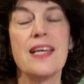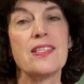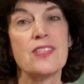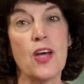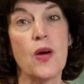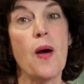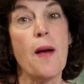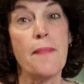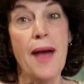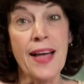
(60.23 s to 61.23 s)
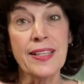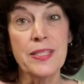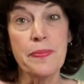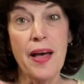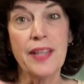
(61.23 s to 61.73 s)
So
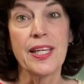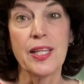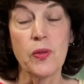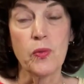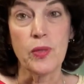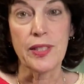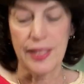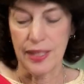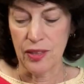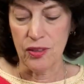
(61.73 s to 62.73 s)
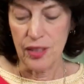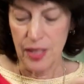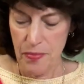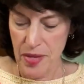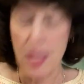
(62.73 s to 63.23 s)
backsmocking would
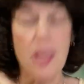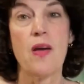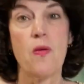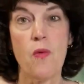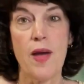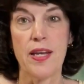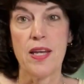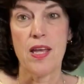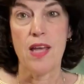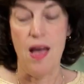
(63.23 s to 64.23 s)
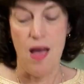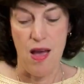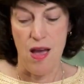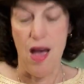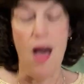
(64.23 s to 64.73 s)
literally be when
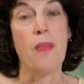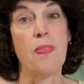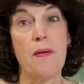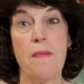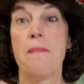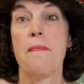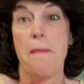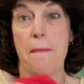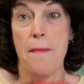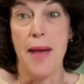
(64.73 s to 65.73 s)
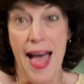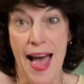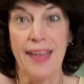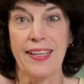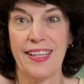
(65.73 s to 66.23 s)
on the
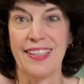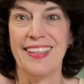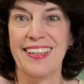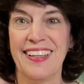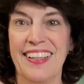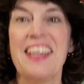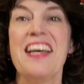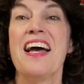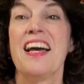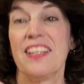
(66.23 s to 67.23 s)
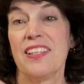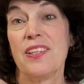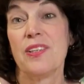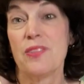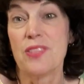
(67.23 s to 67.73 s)
back
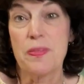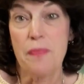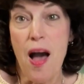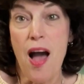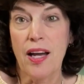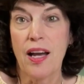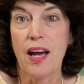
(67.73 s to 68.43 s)
you stitch